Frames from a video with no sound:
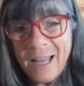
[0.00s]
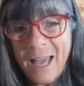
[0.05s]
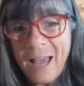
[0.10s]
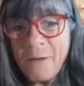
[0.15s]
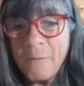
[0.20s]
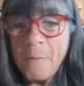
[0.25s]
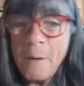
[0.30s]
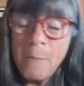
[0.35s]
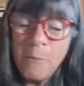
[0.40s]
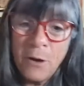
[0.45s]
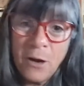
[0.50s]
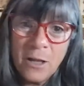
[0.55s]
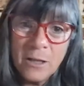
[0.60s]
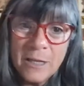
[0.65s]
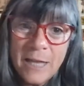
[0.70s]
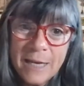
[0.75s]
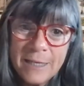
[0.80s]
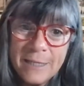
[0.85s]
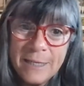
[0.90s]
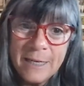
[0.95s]
I remember
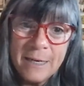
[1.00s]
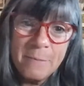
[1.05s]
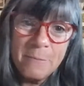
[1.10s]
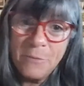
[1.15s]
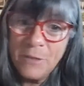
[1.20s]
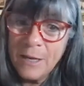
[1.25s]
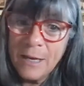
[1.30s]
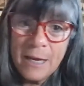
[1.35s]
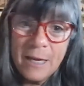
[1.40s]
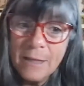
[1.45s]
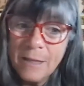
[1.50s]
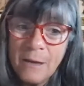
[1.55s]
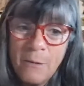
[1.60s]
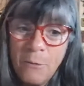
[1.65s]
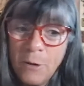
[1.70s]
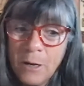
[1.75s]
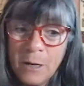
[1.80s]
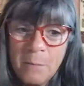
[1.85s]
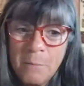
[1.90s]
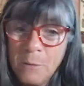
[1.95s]
collecting them thinking they
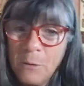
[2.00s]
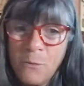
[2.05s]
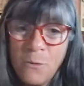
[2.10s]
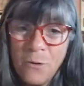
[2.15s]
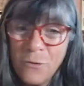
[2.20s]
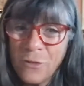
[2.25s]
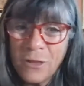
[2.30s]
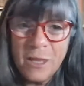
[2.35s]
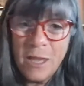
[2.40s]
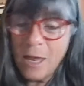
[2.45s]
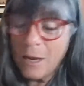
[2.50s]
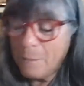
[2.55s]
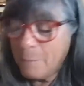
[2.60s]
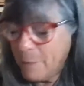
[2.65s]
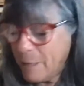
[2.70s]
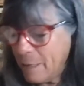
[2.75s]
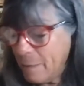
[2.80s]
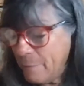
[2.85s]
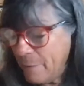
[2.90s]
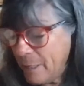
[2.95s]
were going to be worth a lot of
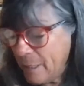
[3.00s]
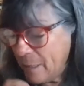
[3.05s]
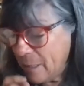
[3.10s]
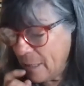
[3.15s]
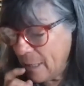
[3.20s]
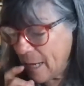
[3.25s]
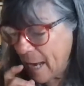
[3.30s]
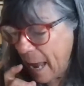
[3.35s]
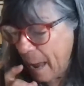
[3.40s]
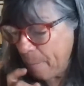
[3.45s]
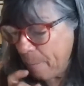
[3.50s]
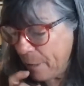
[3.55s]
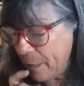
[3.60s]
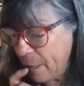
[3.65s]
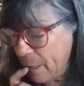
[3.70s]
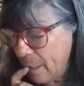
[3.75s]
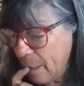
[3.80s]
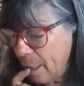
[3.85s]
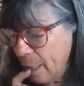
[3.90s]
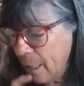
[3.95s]
money, but it didn't
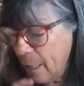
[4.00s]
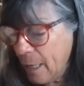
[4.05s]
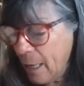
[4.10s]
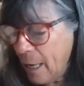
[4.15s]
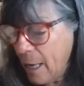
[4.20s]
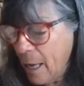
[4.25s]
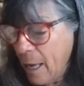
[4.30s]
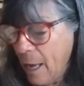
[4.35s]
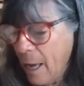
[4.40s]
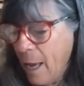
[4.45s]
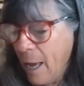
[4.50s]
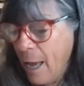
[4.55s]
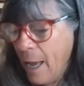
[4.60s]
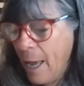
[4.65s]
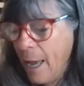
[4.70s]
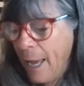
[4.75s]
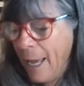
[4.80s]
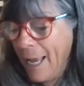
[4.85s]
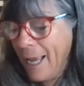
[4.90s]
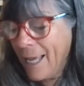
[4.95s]
happen.
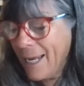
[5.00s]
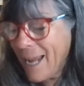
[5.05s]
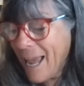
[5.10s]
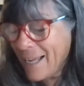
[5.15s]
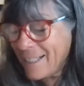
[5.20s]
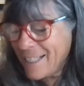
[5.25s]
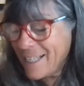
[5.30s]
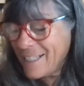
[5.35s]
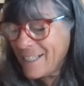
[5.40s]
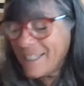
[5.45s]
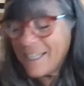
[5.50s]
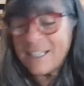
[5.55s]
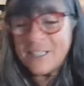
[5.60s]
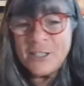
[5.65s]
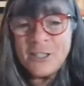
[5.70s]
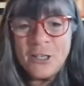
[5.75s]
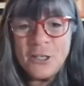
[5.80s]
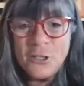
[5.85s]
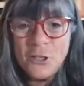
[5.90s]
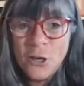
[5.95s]
In
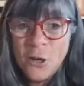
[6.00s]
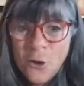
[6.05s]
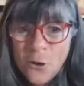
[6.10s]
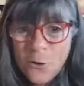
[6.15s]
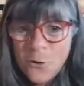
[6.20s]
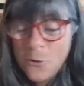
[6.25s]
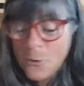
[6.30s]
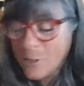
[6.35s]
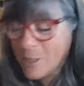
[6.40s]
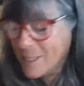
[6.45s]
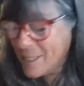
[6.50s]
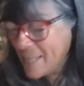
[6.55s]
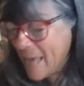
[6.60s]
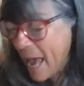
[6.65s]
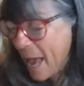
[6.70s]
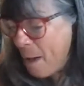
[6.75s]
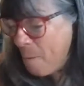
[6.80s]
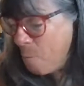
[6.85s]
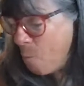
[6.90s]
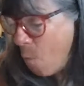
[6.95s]
1962,
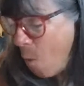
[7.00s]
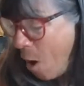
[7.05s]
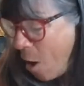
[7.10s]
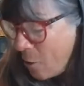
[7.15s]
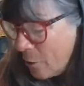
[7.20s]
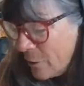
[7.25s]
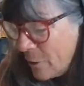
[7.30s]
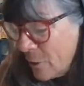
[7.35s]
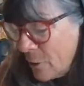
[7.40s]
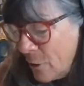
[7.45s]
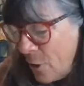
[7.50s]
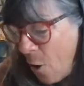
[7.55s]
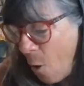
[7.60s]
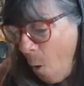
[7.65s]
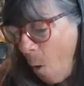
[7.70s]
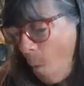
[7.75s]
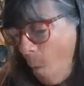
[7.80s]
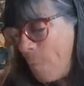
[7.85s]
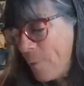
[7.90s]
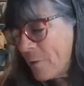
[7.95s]
Sam Walton
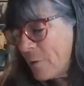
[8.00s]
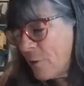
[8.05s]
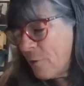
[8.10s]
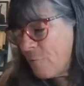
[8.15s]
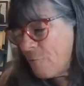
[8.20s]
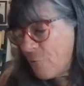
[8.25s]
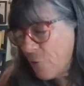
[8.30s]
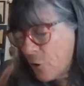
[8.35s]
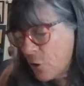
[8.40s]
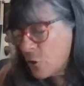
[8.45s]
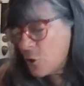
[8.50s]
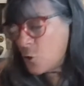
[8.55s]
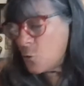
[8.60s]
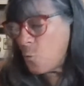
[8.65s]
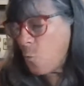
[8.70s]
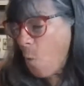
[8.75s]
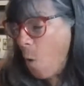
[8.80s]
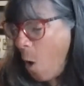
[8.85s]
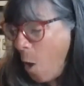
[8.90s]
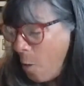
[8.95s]
opened the first
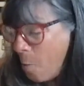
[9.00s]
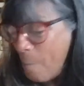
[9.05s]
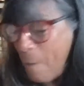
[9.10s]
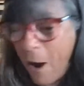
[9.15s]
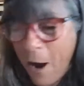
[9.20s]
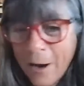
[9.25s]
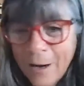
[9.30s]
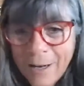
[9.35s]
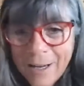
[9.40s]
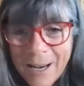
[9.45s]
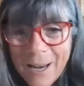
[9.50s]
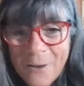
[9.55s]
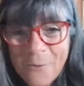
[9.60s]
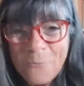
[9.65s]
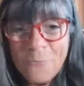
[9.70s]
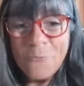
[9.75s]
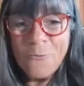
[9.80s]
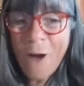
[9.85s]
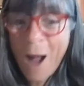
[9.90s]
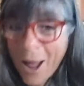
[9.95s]
Walmart
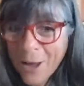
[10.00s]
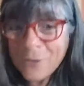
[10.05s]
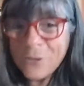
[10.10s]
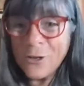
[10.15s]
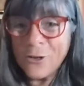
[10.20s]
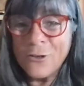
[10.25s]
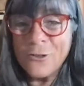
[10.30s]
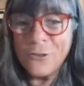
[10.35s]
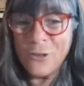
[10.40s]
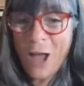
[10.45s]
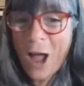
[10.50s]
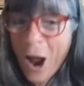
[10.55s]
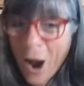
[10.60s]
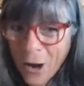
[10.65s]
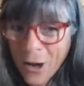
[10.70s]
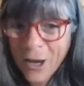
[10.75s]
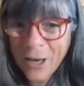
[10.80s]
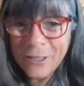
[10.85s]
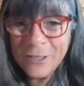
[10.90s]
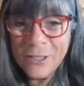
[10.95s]
in Rogers,
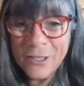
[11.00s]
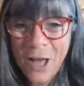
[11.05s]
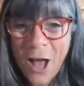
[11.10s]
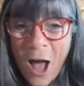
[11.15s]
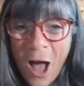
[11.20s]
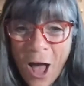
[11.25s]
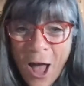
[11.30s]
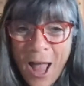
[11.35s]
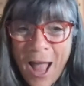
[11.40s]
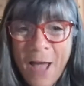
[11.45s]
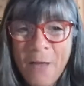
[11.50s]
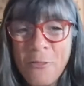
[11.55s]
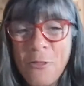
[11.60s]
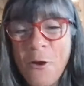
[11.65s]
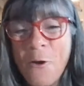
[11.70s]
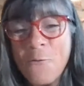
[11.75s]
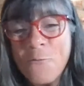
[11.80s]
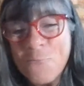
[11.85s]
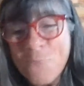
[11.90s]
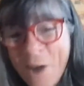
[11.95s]
Arkansas, and
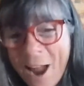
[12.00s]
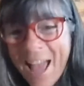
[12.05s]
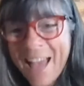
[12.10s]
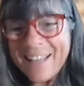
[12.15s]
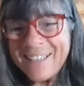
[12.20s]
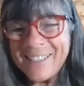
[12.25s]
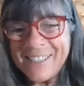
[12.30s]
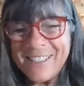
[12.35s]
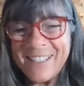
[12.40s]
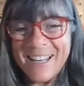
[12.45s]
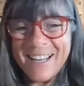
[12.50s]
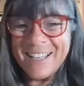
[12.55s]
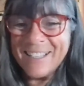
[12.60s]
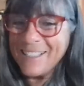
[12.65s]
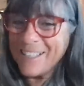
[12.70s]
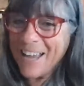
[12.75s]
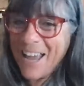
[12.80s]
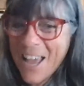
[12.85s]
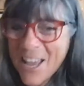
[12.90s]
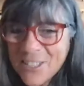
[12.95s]
the rest
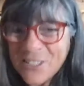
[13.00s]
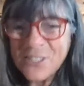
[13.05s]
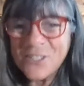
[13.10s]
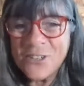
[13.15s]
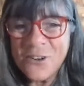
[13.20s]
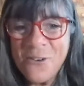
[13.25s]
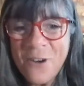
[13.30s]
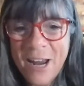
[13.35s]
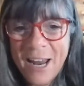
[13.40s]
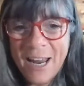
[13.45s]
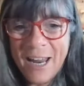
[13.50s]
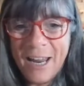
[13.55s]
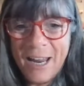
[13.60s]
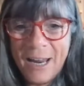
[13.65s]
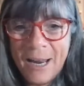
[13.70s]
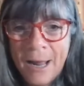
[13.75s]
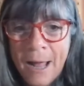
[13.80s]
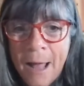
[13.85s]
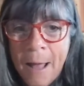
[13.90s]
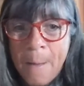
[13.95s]
is
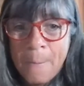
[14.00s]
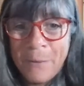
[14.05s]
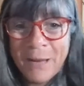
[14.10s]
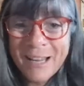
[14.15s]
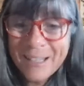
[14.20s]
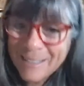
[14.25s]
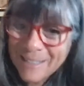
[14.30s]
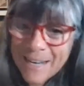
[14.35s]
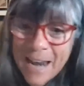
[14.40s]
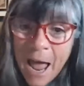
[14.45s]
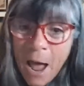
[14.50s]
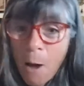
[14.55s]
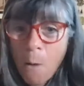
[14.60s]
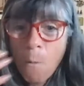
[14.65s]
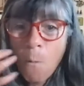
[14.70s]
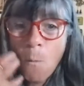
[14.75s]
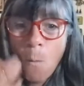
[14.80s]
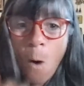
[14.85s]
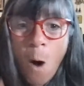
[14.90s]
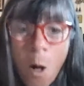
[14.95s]
history because now
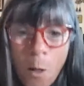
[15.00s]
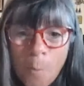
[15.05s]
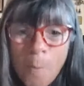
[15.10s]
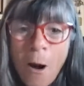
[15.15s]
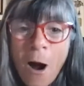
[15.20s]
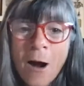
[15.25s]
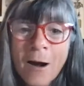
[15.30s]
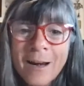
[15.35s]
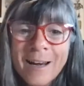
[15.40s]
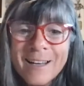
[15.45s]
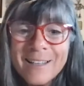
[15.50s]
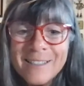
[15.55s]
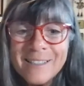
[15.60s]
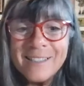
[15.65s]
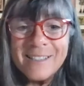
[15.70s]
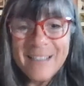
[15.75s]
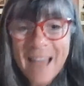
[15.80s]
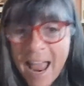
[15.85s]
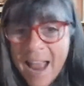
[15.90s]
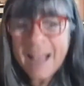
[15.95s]
Walmart has
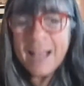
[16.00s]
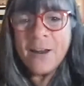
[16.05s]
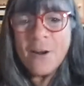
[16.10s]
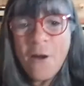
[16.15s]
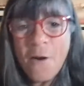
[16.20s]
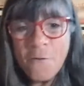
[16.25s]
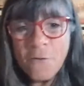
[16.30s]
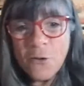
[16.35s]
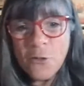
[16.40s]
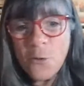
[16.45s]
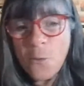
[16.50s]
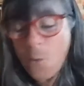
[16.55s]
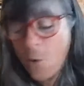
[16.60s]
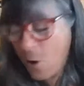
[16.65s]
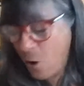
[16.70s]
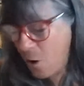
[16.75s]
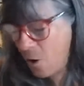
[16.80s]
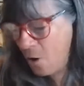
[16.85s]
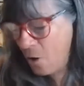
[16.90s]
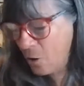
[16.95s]
taken over the
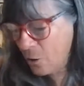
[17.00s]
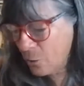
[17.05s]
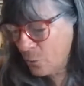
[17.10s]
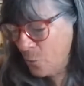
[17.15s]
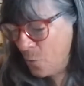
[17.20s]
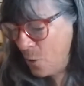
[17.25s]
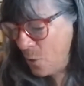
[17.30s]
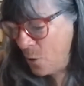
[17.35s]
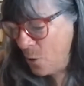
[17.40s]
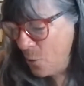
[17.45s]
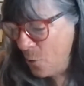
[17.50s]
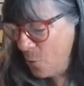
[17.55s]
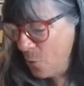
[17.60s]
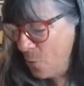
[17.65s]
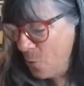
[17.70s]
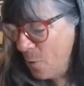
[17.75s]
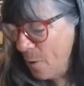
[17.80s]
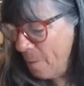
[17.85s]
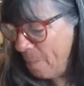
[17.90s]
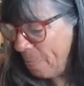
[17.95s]
world.
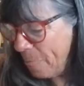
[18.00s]
Woohoo!